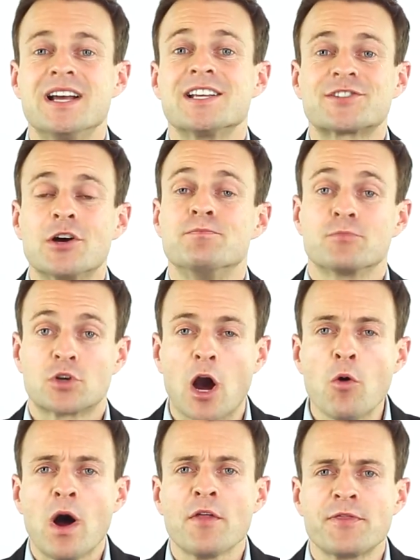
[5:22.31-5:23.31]
So
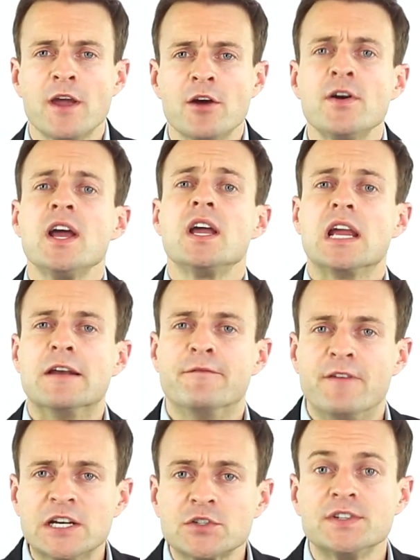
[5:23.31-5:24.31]
go out there,
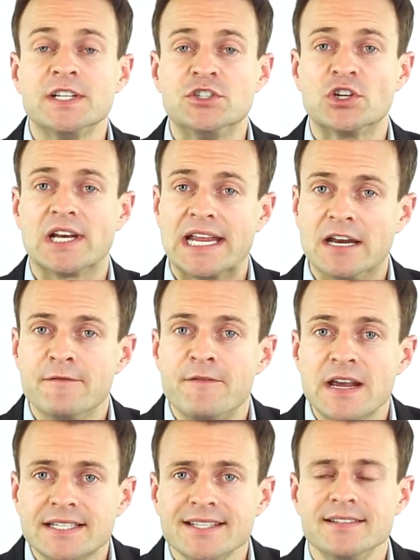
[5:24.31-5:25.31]
invest strategically,
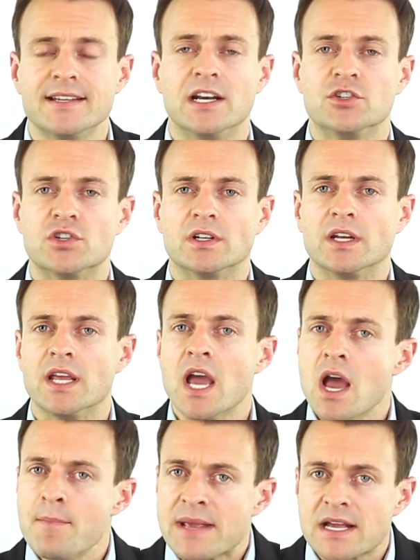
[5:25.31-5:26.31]
invest intelligently,
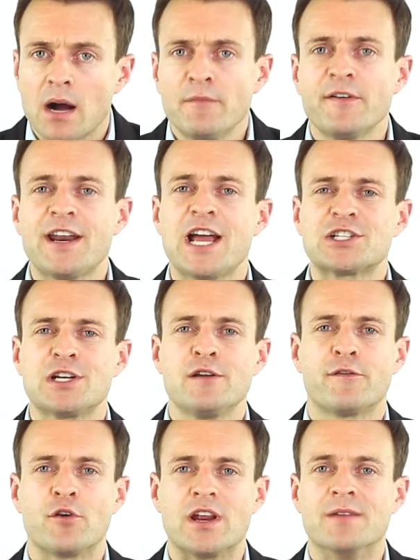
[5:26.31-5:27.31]
become financially
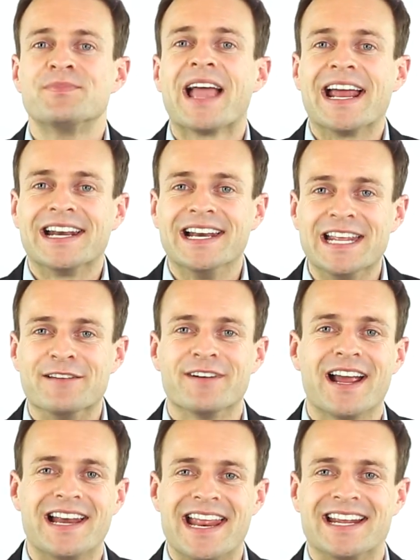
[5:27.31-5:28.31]
free, and leave
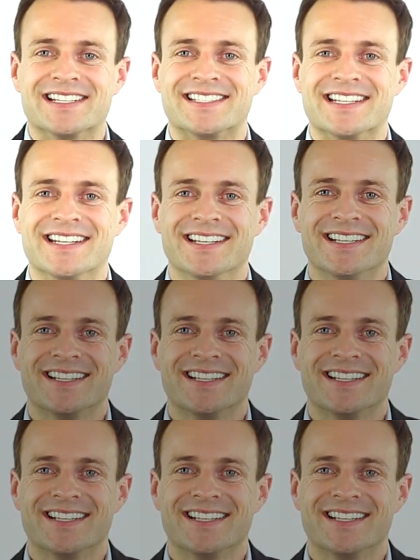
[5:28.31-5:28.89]
a legacy.